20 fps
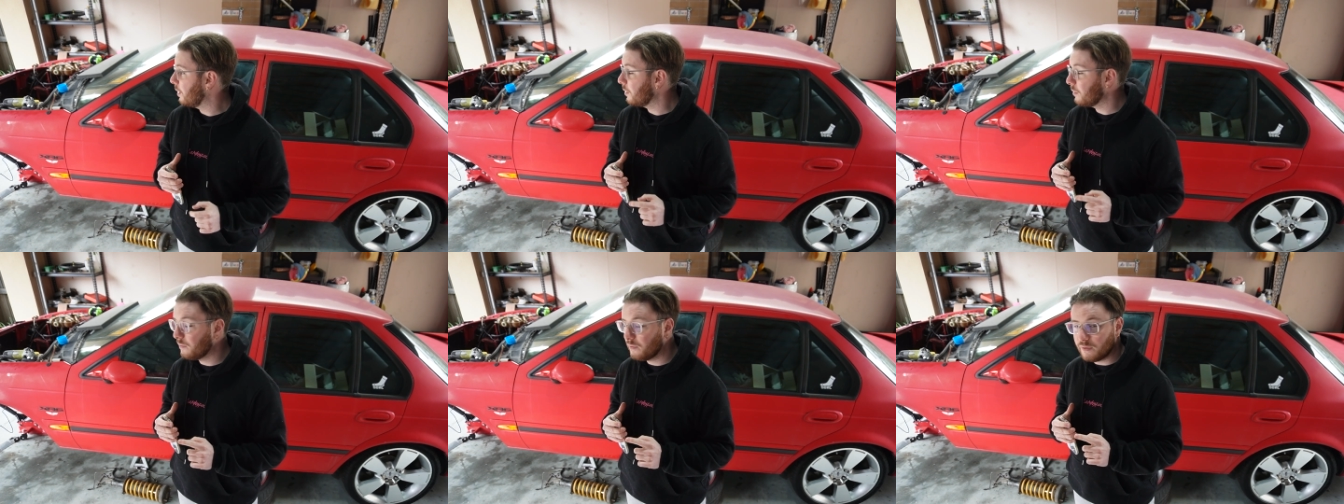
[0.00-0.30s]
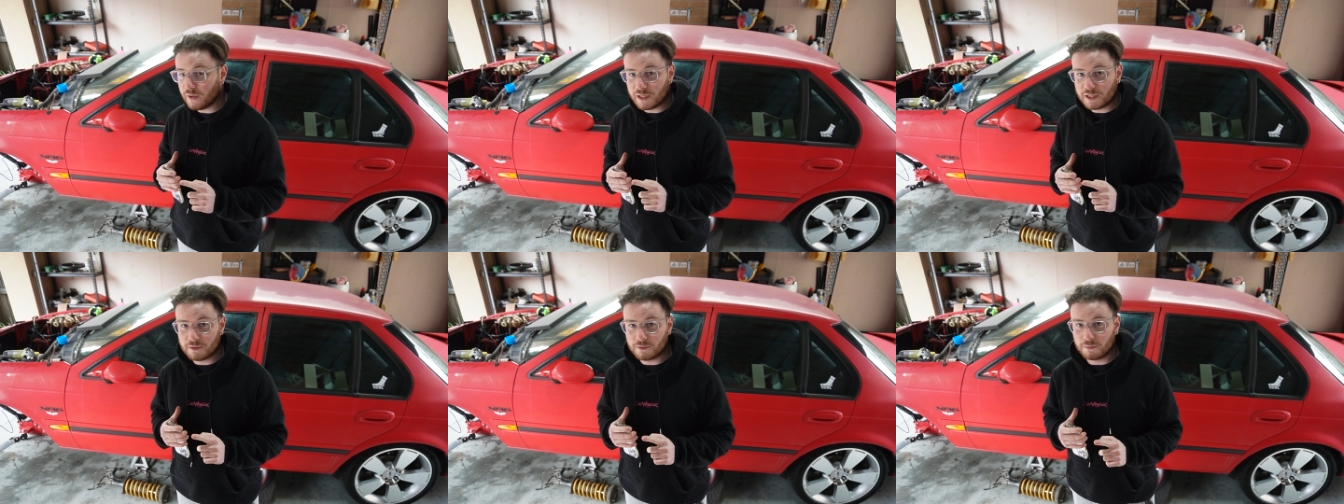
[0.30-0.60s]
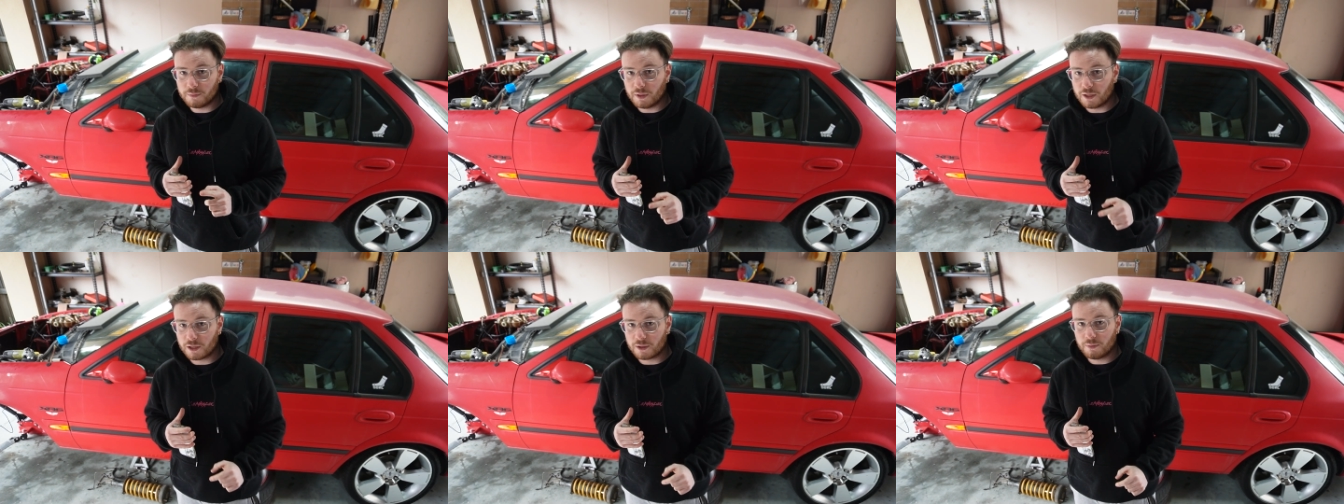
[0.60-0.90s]
on
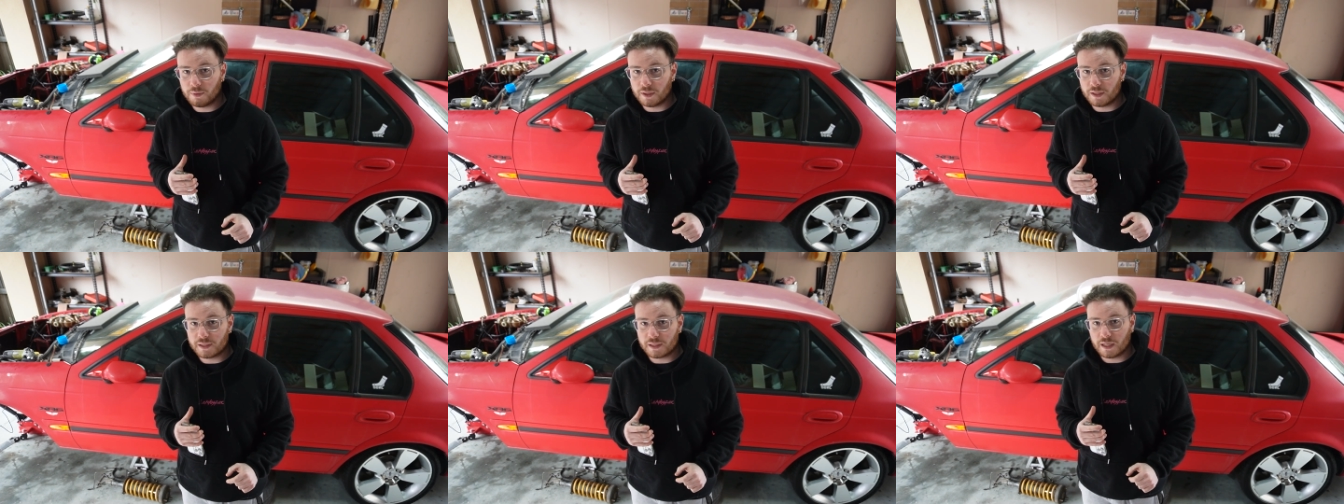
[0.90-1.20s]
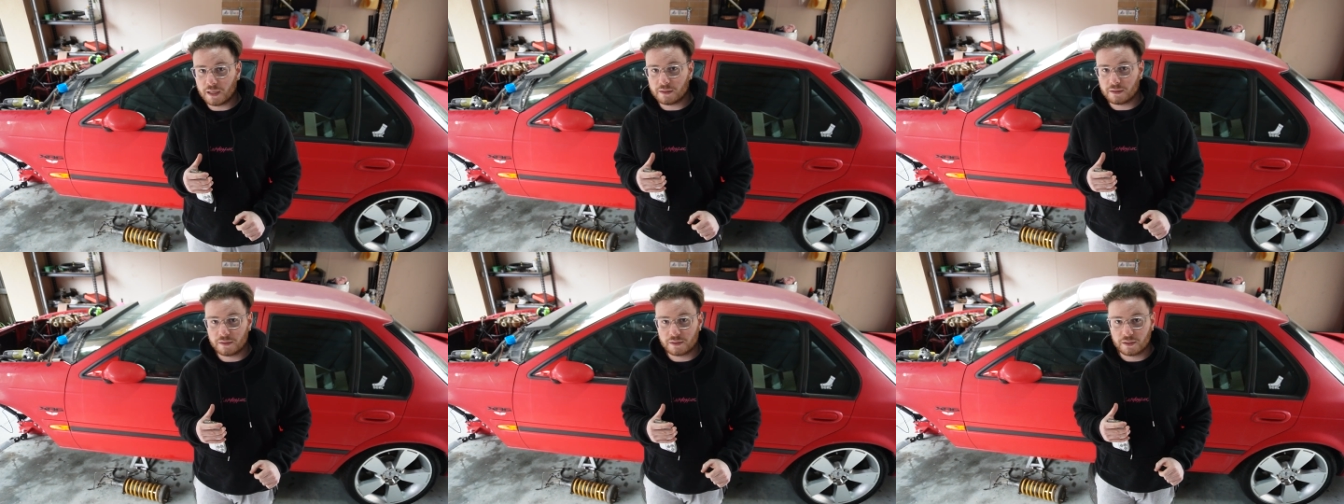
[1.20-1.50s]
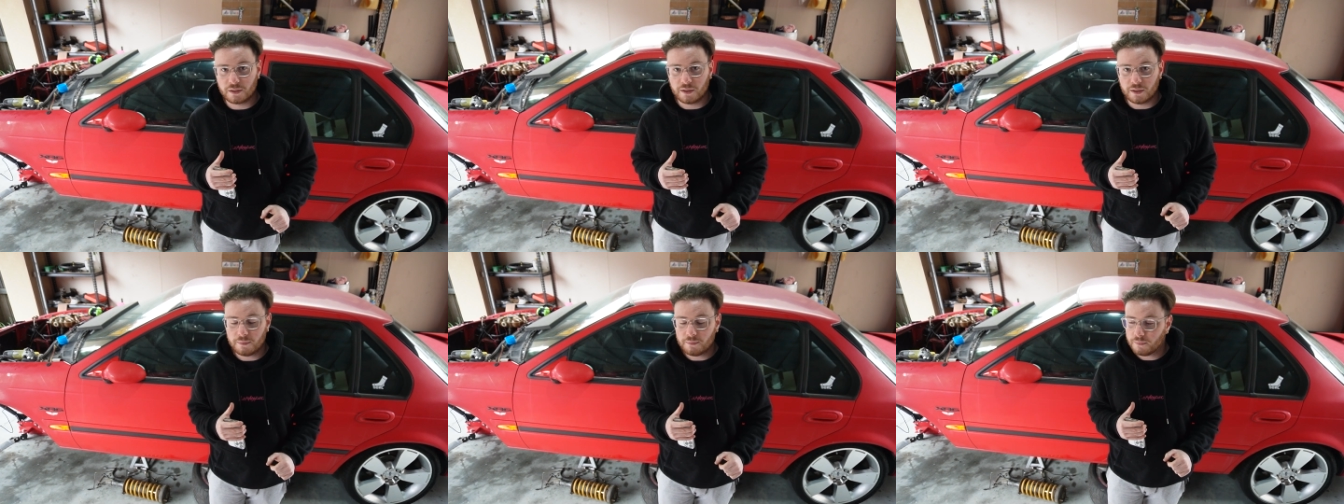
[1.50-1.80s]
Facebook Marketplace at the
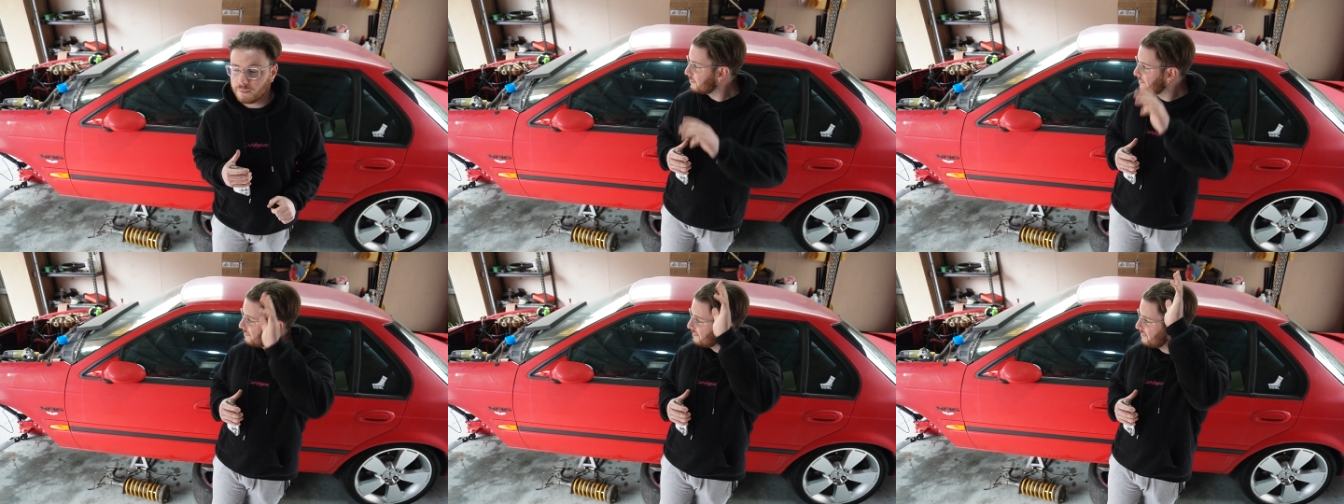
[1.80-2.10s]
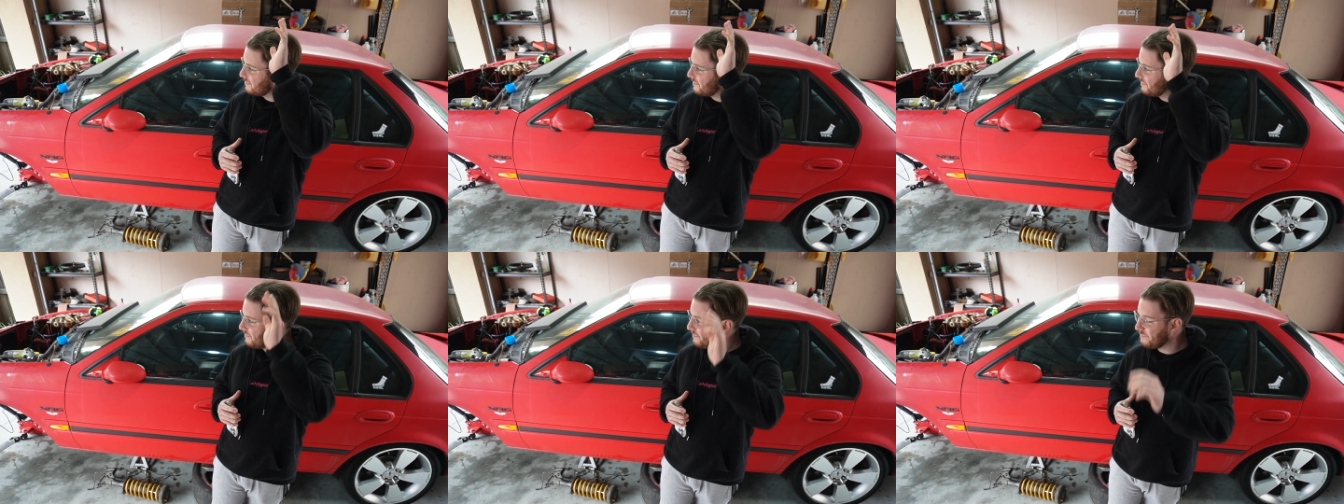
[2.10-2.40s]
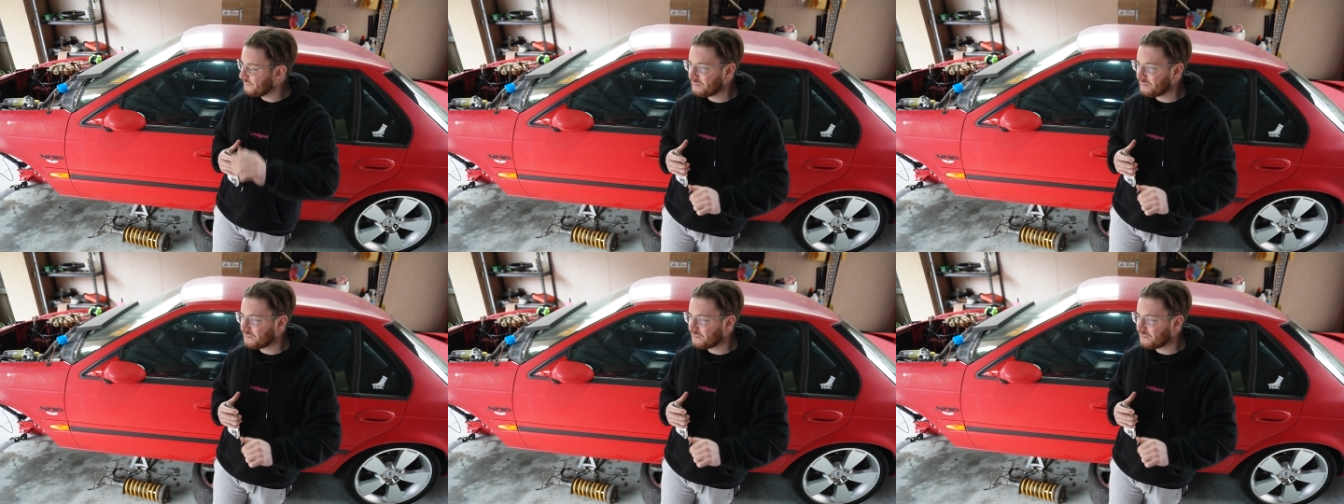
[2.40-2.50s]
time. I'm